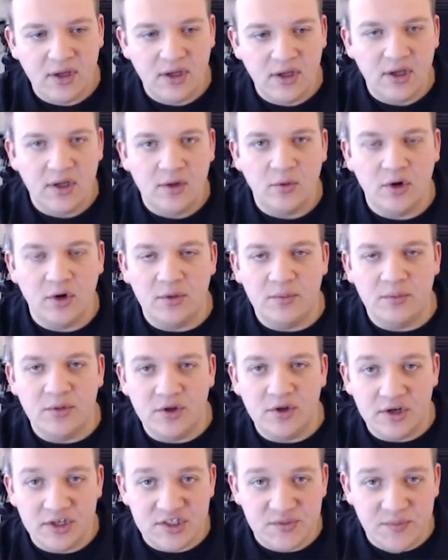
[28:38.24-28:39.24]
We're going to build
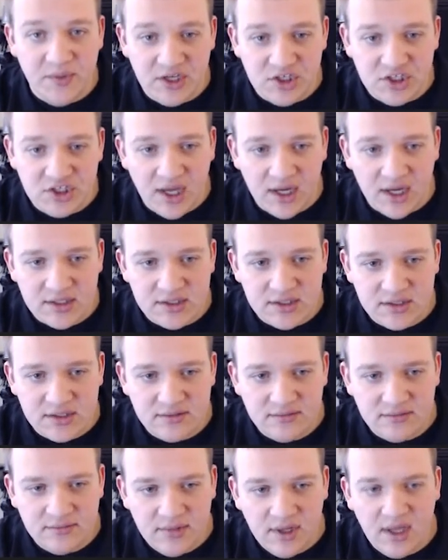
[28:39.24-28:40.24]
our speech text
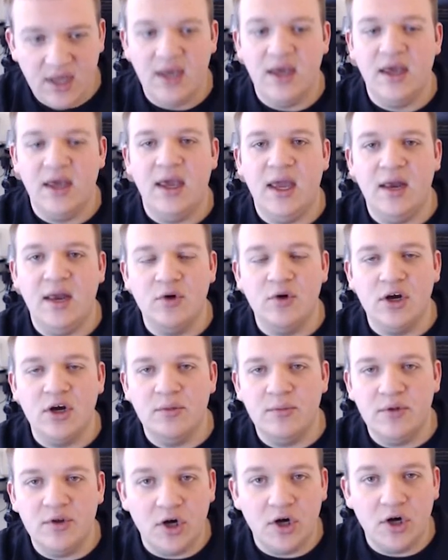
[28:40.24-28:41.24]
and we're going to
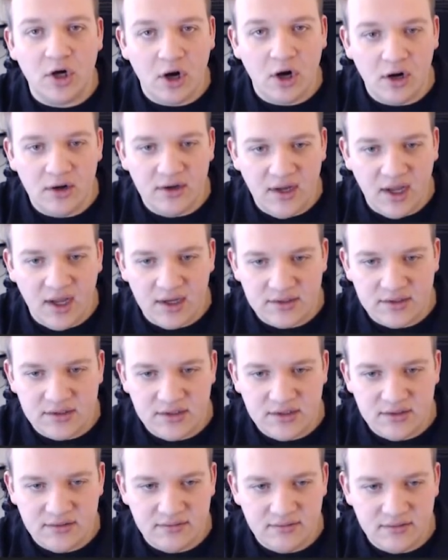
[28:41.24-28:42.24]
build our card
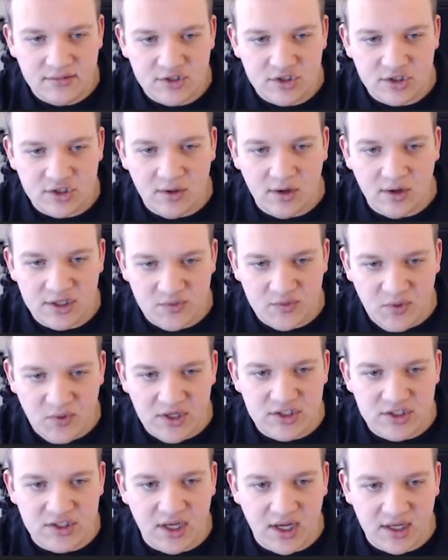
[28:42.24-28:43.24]
text. So our
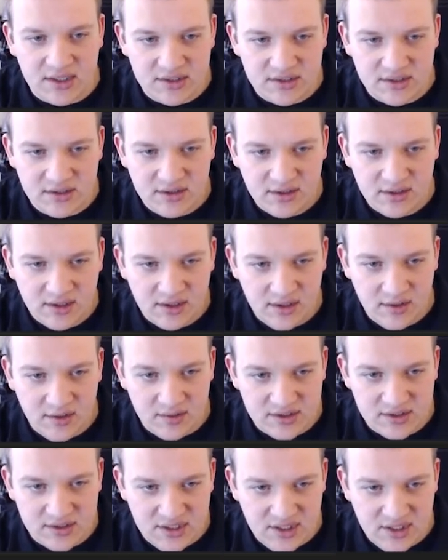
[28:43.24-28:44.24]
speech text, you
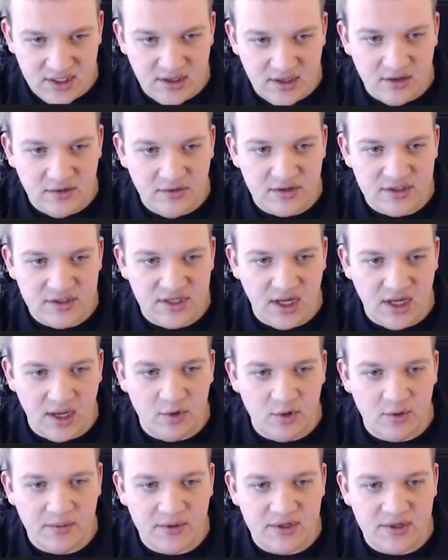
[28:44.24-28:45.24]
can see here they're
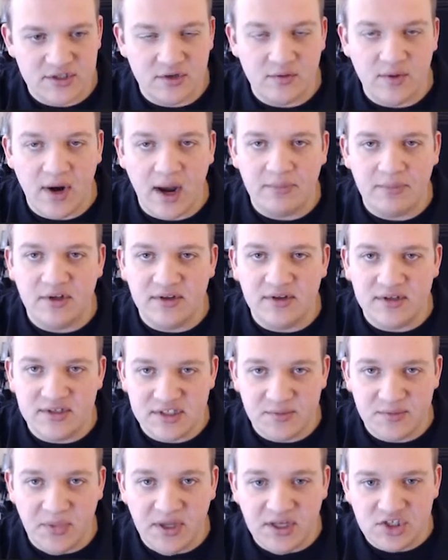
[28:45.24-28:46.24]
SAML because they're wrapped in the
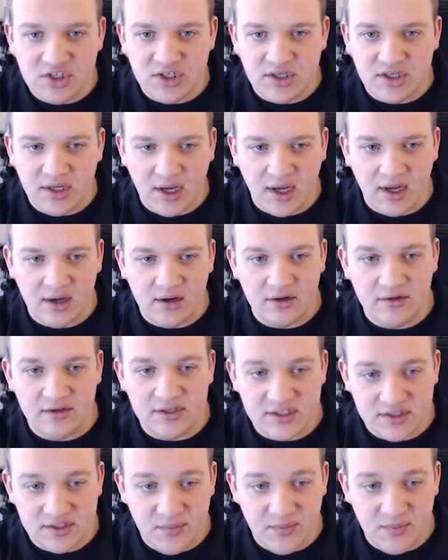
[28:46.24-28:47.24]
speech tag or in the
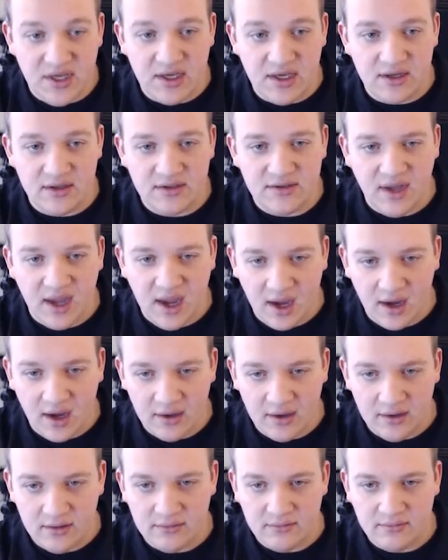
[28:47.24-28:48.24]
speak
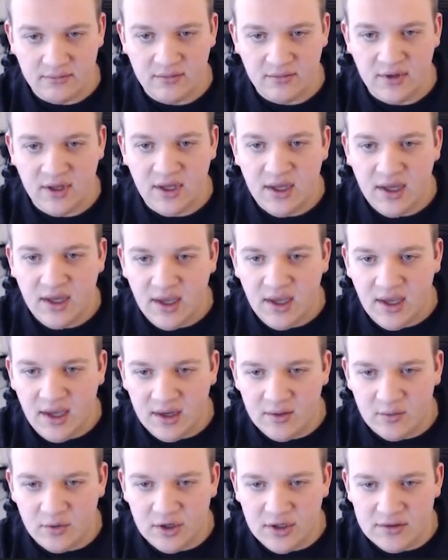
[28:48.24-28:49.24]
tag,
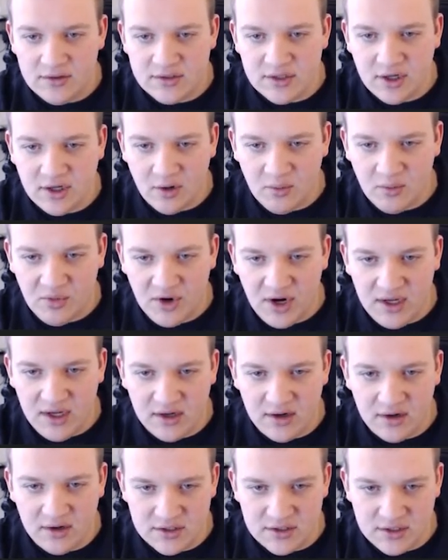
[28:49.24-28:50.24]
and we're using our break
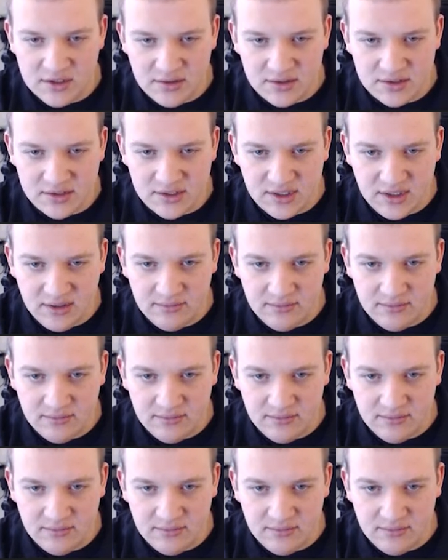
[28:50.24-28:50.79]
here, as you can see.